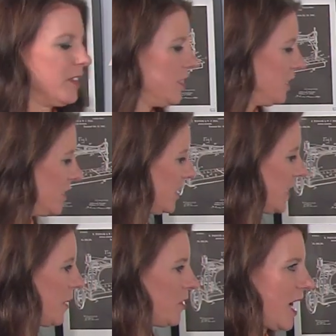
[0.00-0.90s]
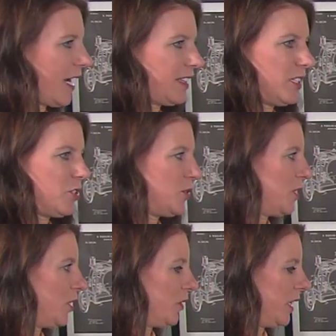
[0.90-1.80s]
This is the same jacket that you
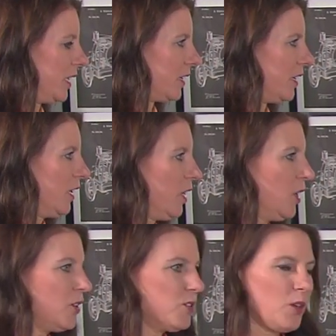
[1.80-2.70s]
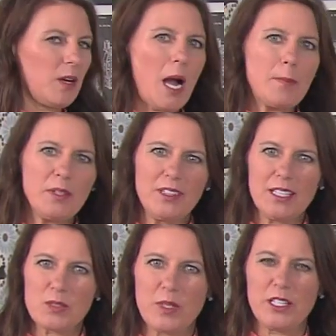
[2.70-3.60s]
see over here. So a couple
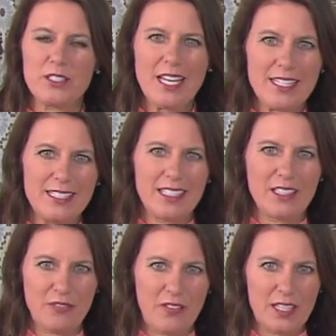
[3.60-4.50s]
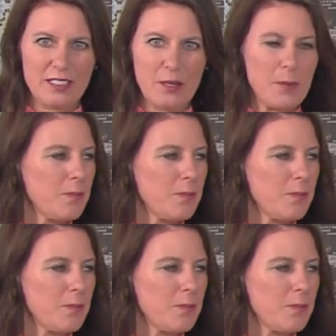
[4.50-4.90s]
things when you're testing the fit.